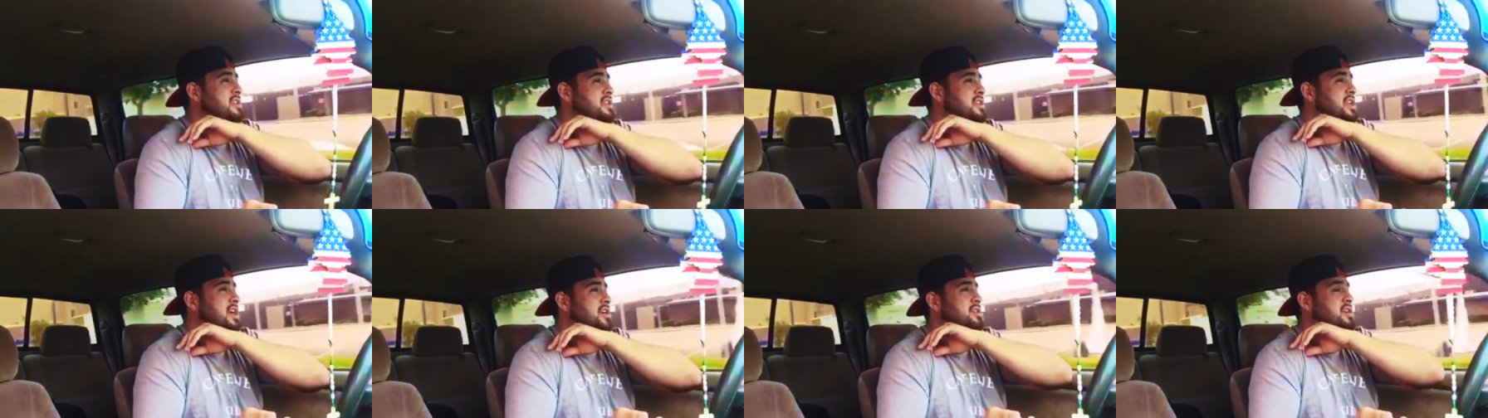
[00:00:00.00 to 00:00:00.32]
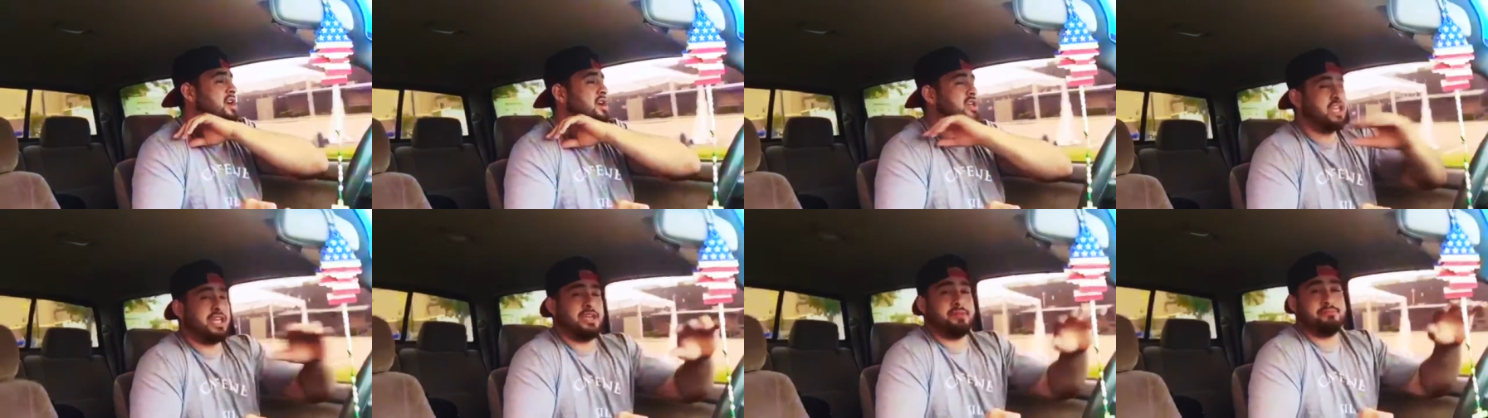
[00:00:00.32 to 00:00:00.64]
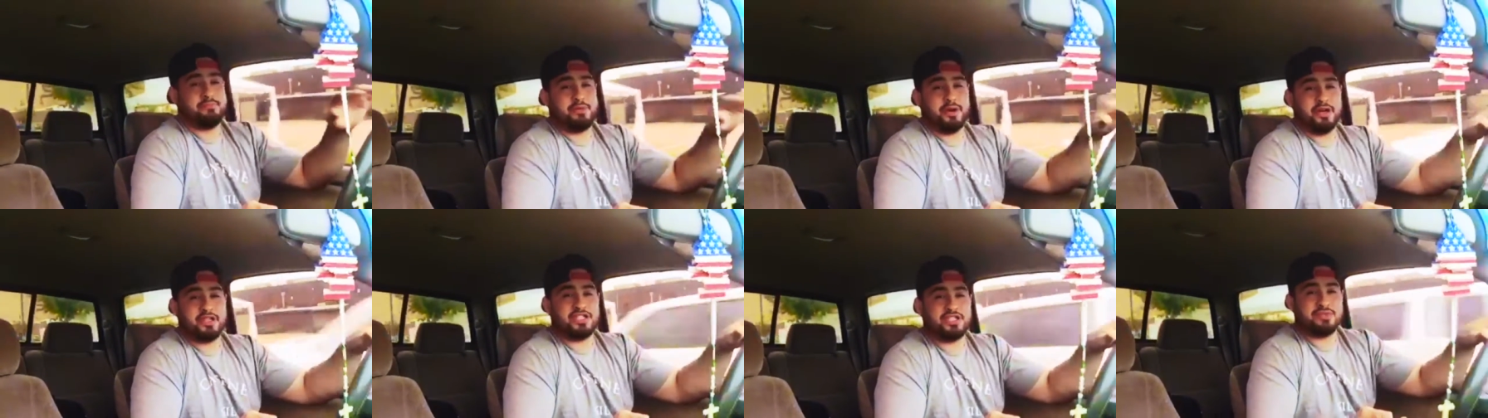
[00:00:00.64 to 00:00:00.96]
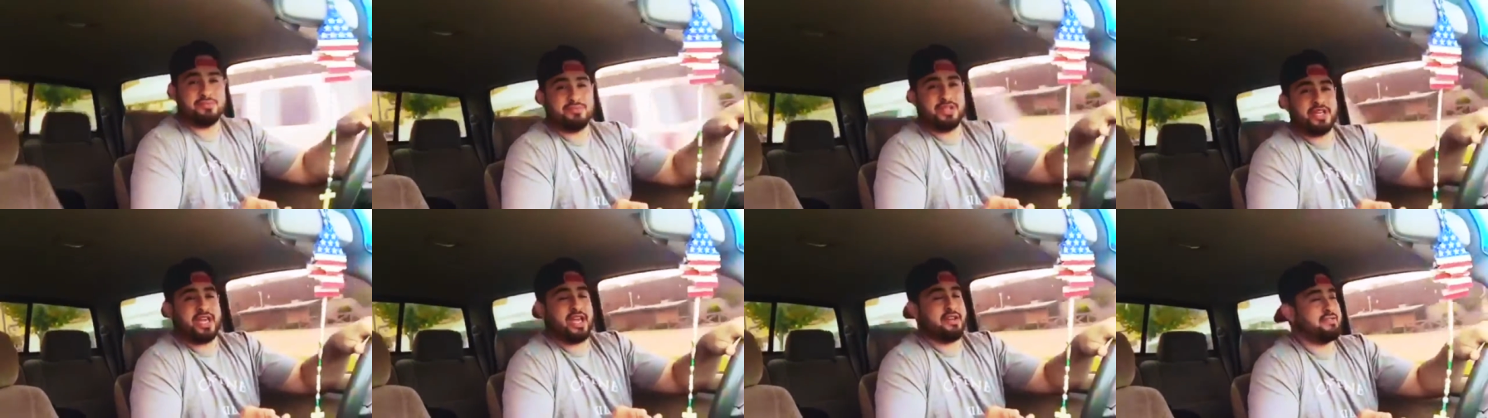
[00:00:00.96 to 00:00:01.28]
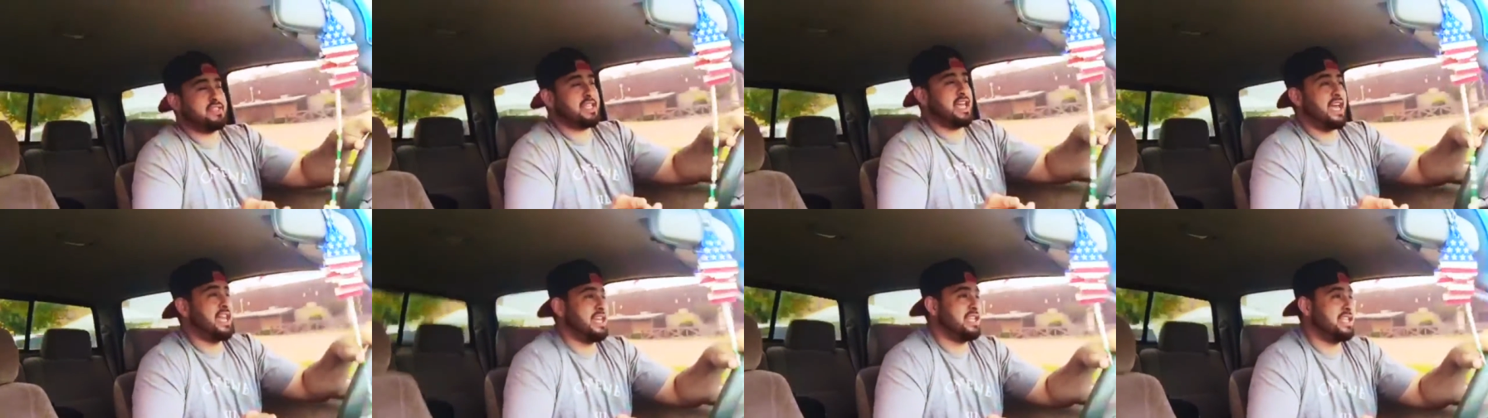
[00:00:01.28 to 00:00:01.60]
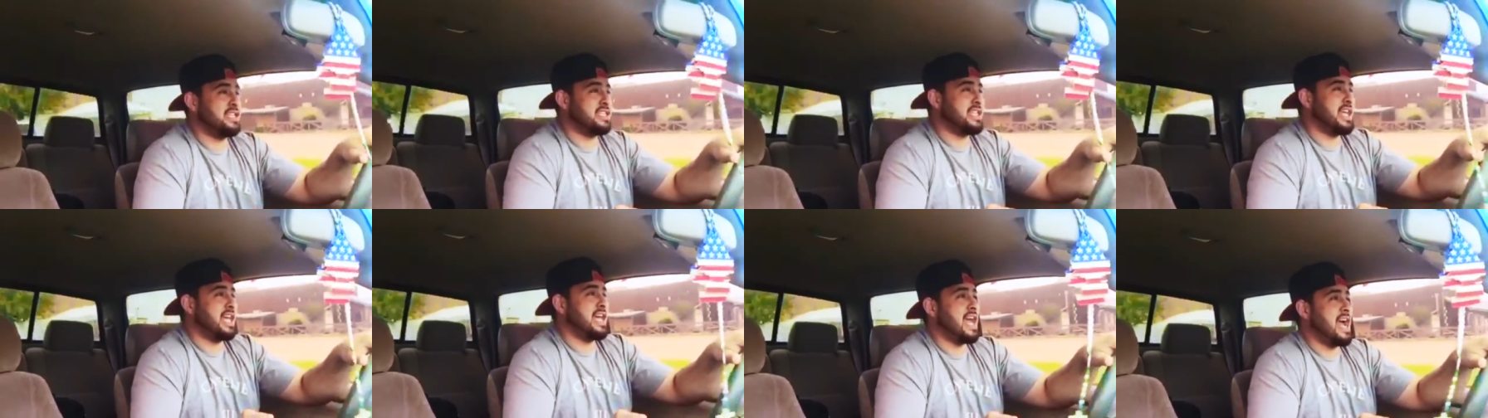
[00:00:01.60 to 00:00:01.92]
you know, y'all keep pushing me every day in
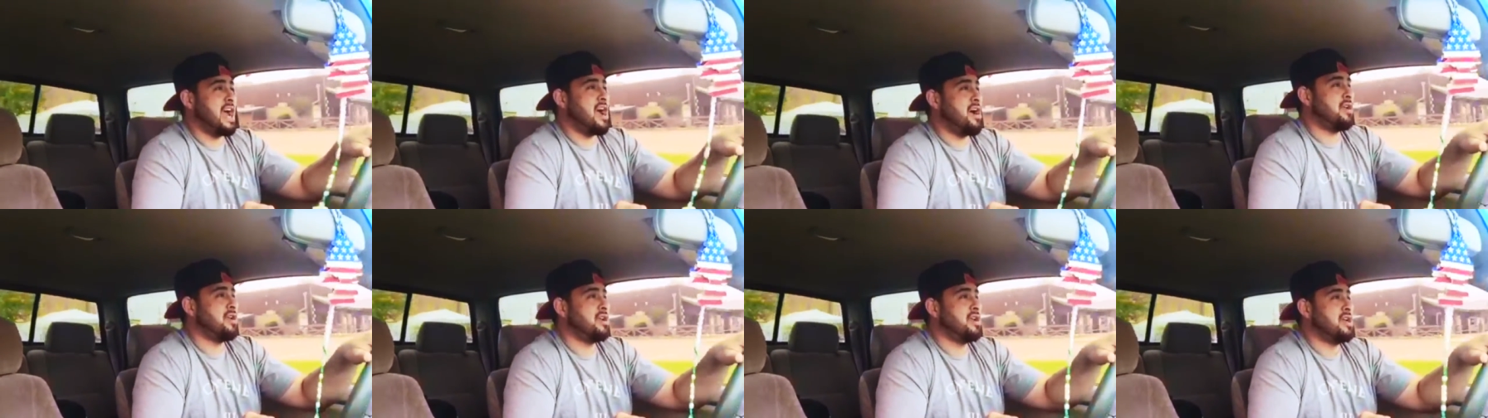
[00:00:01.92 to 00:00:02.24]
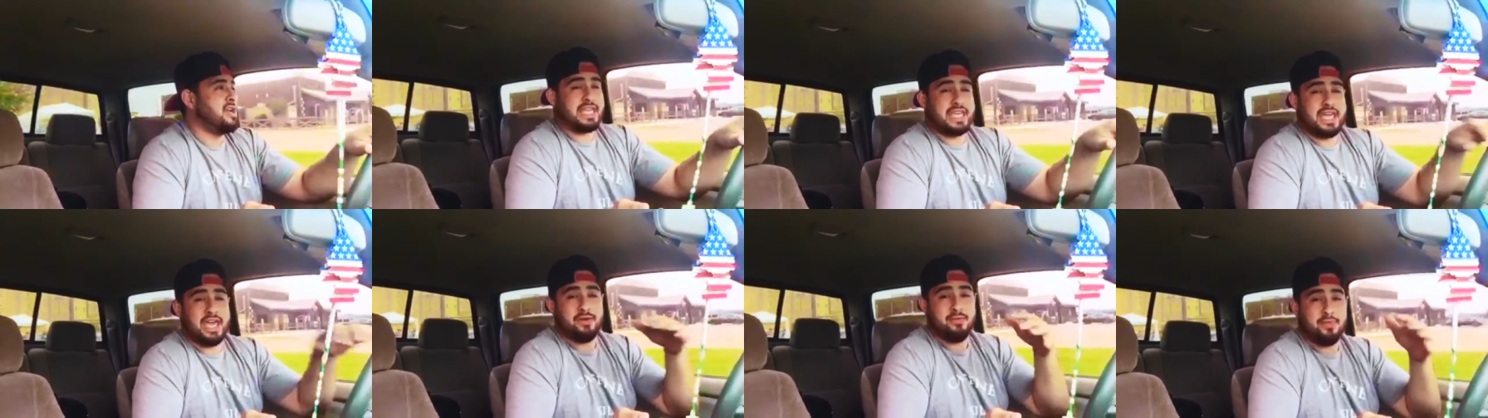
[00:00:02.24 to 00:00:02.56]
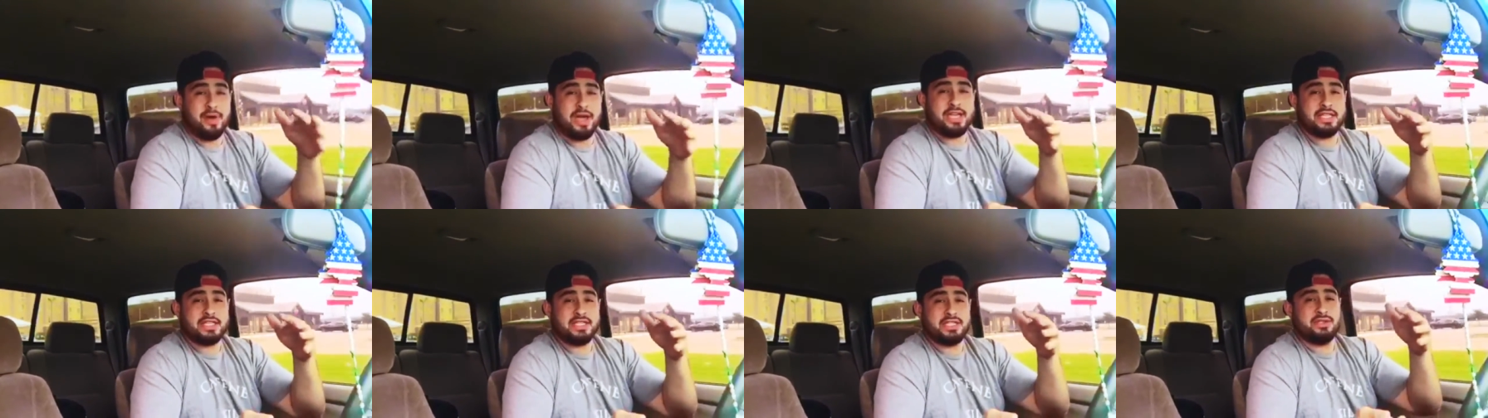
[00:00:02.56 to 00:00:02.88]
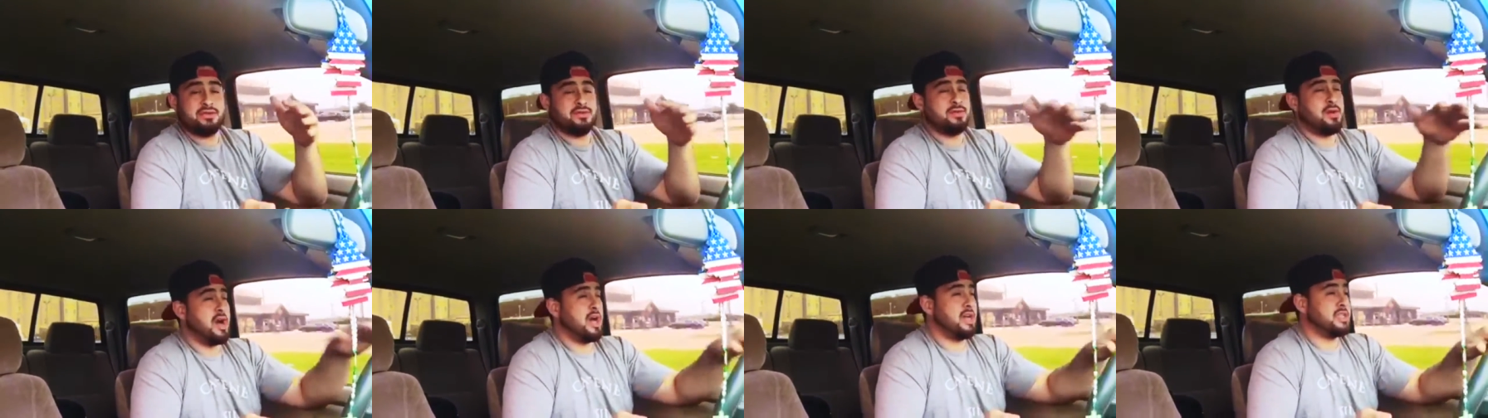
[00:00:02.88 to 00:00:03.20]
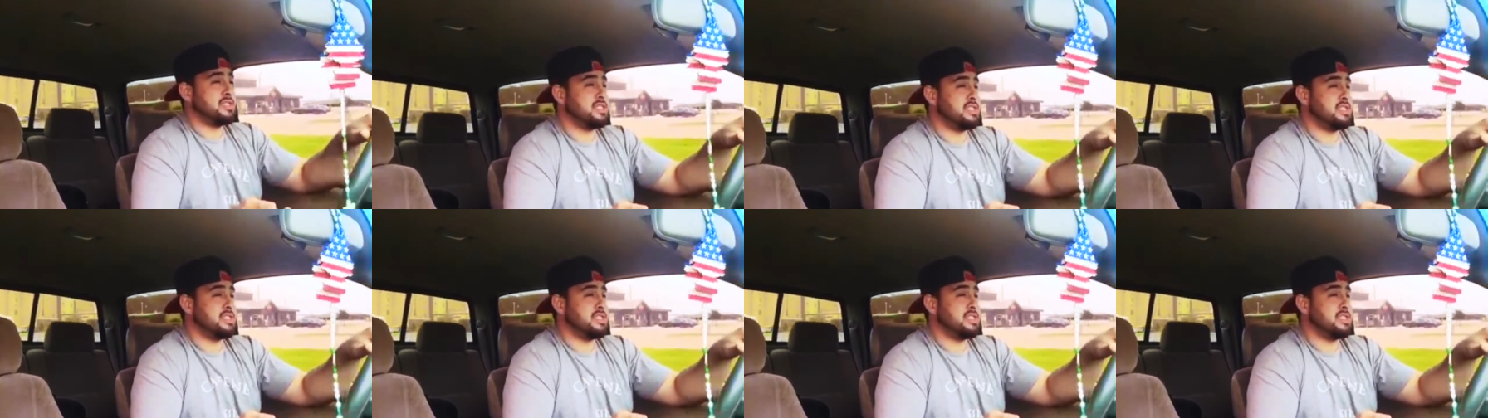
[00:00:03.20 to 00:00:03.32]
and day out. Can't wait to uh,